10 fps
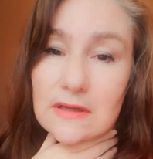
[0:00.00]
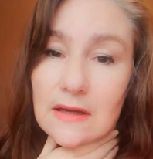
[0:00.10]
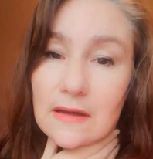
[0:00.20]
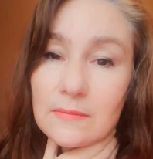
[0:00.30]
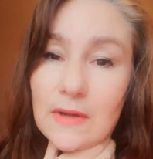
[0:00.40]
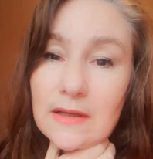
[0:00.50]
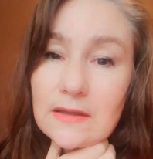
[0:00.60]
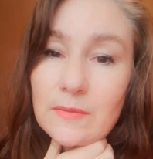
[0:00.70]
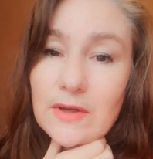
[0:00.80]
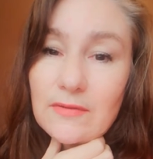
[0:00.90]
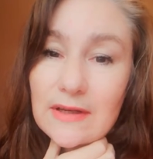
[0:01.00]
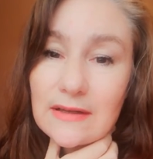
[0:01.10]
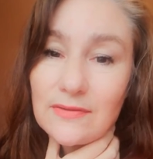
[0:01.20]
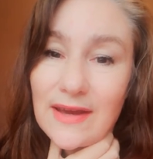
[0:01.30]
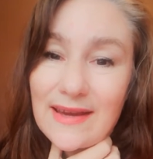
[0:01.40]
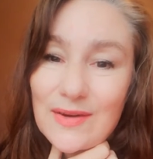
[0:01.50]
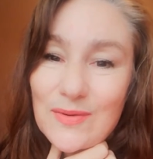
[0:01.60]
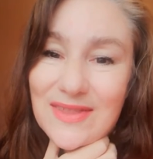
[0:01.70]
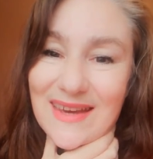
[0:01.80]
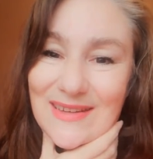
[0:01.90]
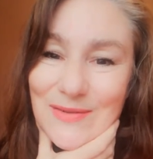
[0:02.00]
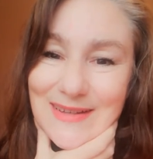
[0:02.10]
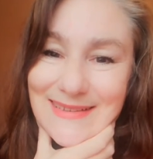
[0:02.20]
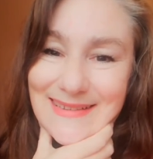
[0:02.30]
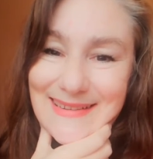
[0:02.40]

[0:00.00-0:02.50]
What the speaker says: a little bit of a cliffhanger with that one,